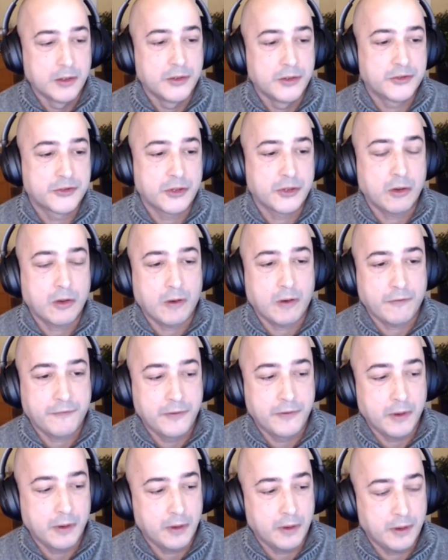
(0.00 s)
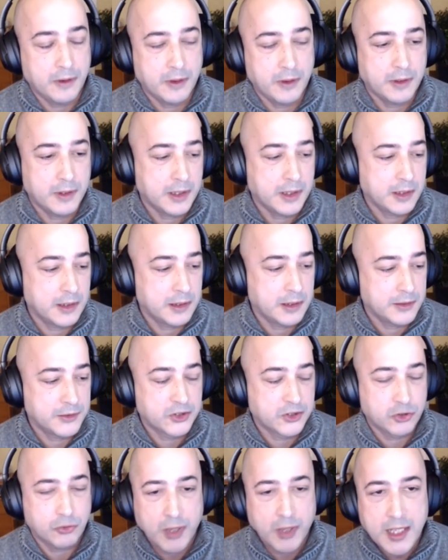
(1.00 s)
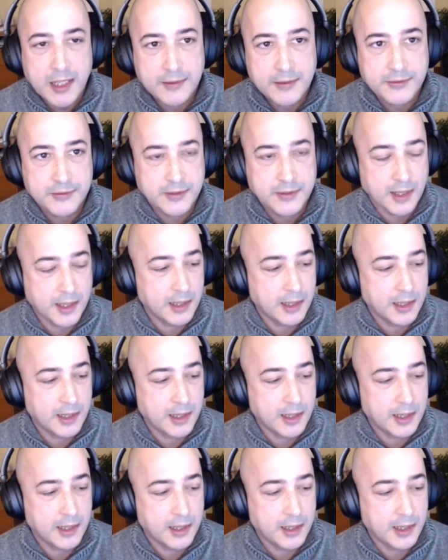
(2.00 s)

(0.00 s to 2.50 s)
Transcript: some of the strings,